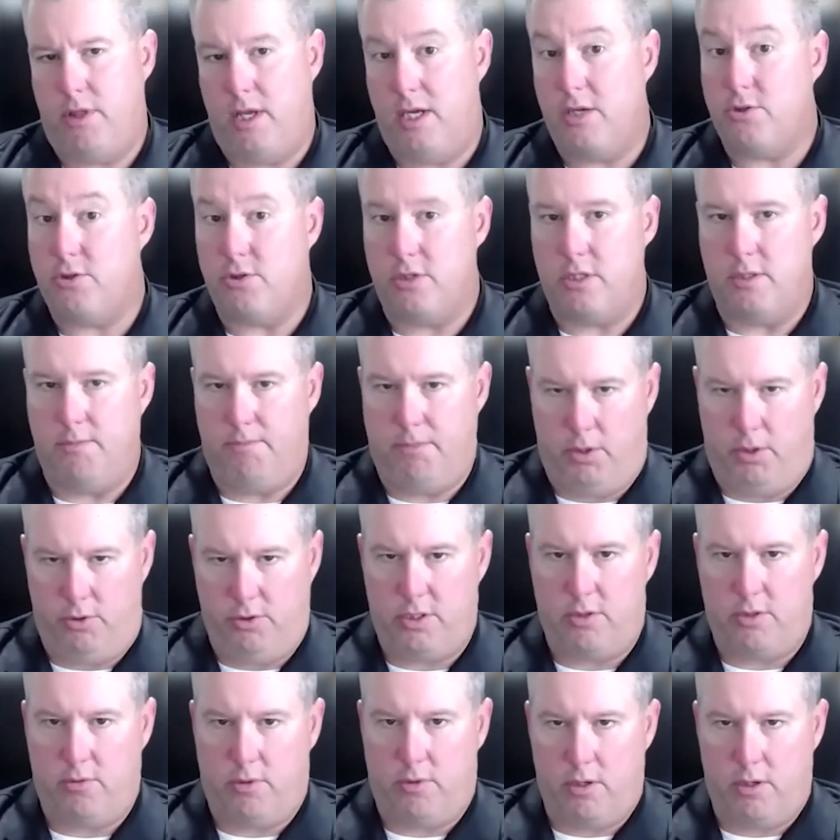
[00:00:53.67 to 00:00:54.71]
things are
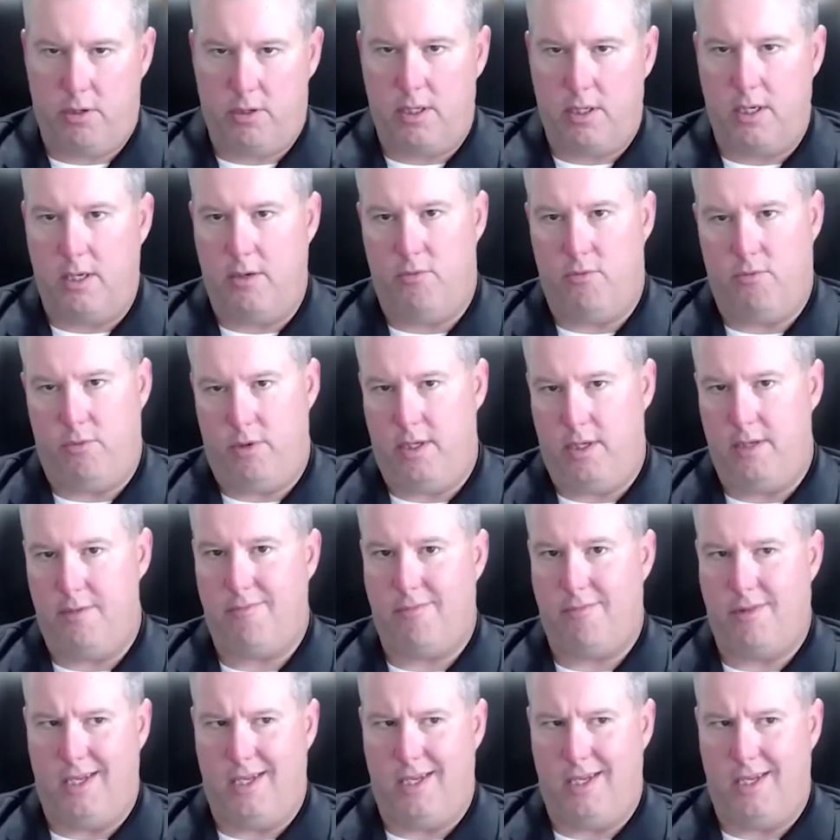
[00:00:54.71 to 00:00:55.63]
supposed to work and what